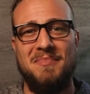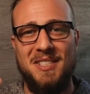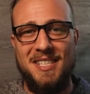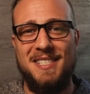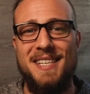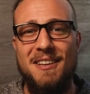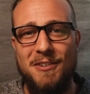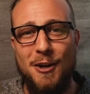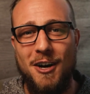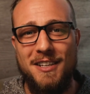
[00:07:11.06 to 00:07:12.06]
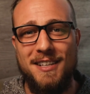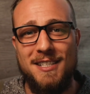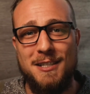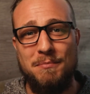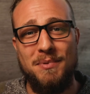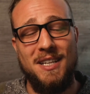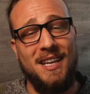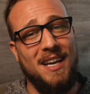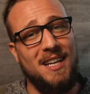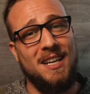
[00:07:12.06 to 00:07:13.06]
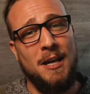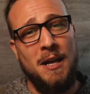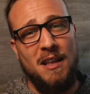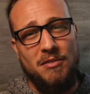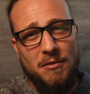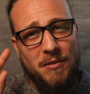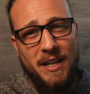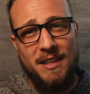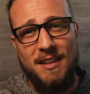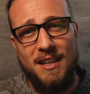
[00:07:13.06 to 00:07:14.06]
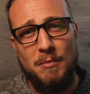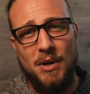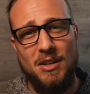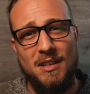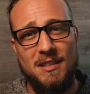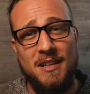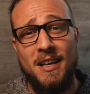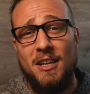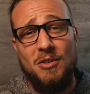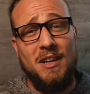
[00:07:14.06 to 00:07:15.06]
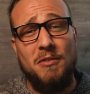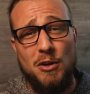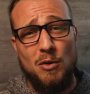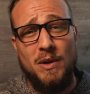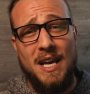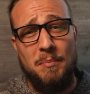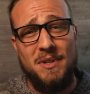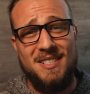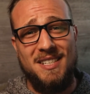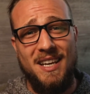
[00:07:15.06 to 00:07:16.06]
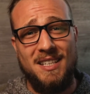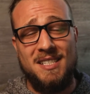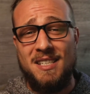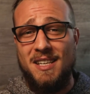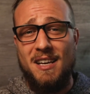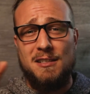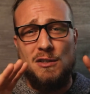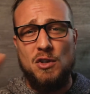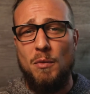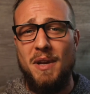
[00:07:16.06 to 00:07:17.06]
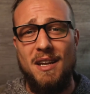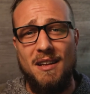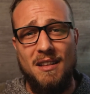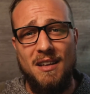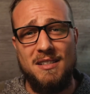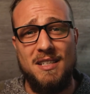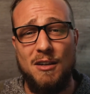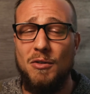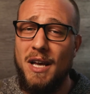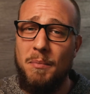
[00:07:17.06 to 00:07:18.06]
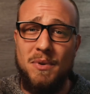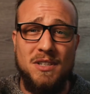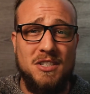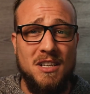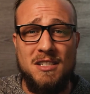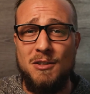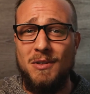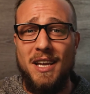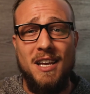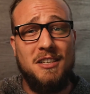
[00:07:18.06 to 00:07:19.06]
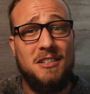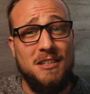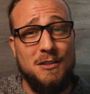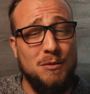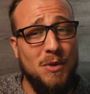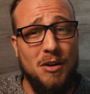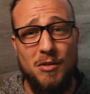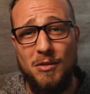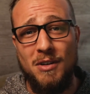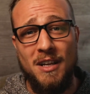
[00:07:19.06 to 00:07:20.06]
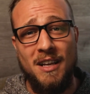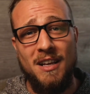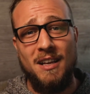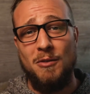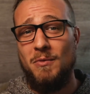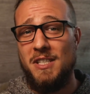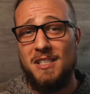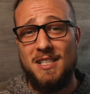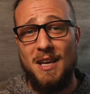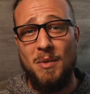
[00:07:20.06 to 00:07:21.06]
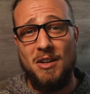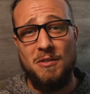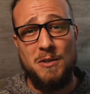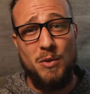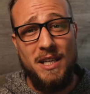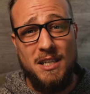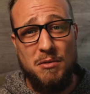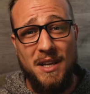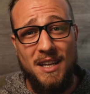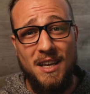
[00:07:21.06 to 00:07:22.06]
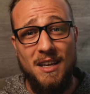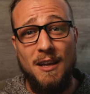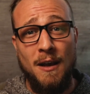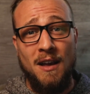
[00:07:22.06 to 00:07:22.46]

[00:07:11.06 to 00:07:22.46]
deceive an audience, but again, if you really think about it, you never know what happens next. There are so many other things that could happen just today, just tomorrow. We just came out of 2020, a